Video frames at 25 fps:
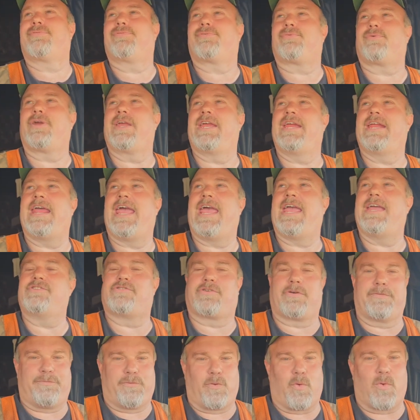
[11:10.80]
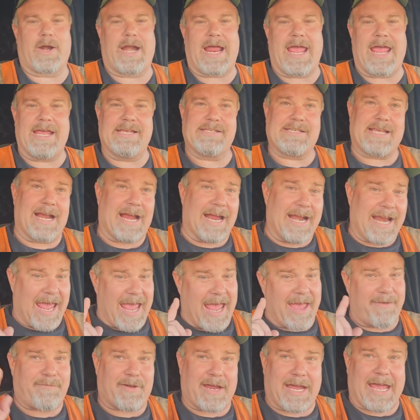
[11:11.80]
3 days or 4 days, I got a
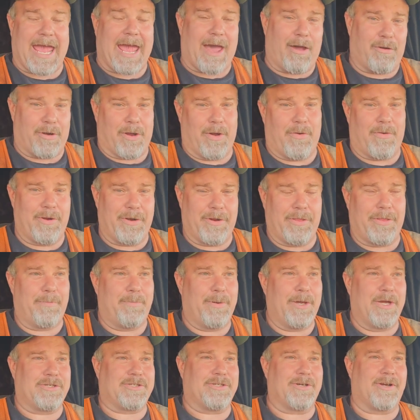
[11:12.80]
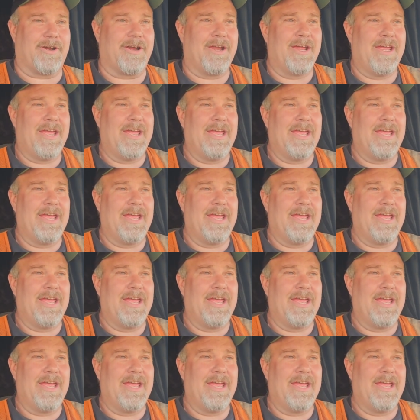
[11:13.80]
half a cow going to the butcher.